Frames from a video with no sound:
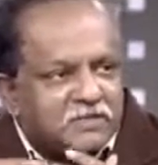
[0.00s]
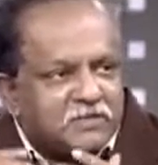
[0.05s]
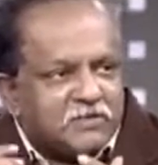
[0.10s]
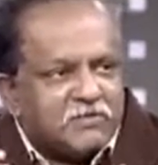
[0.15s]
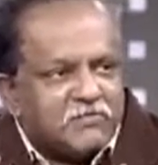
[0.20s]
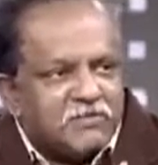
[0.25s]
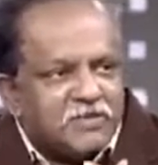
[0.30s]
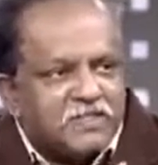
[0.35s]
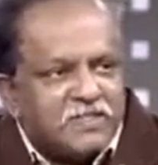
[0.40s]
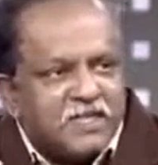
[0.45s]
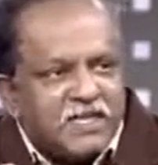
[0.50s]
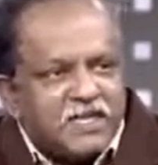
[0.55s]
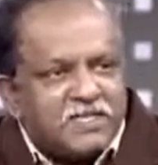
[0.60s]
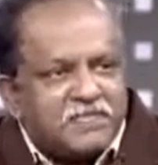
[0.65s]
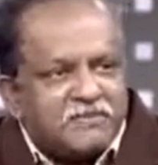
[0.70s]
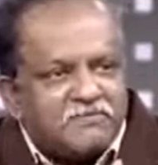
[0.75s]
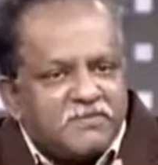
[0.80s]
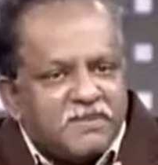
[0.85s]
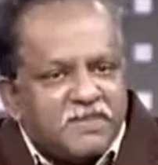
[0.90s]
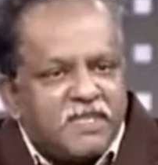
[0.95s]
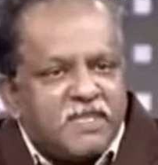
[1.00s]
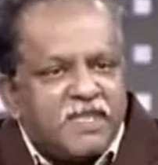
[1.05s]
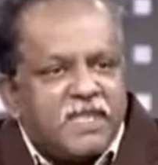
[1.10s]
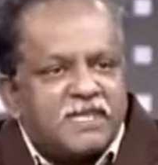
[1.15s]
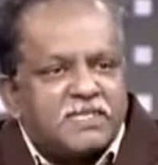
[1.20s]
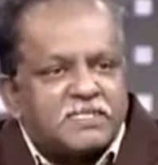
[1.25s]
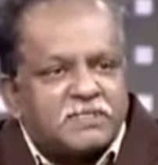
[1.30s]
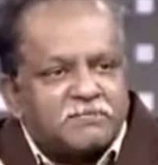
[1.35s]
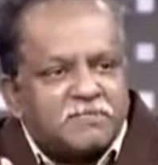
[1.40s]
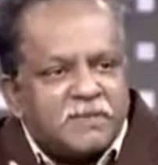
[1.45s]
So with that, we
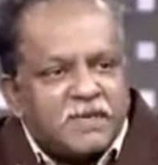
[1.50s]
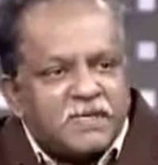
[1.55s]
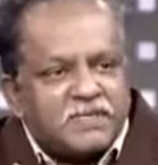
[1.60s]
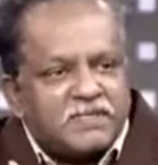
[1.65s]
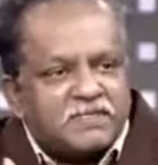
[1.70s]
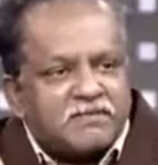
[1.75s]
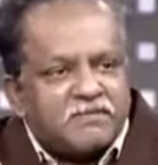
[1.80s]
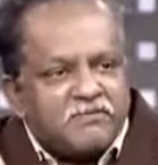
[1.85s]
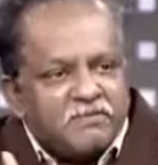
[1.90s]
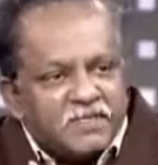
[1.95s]
expect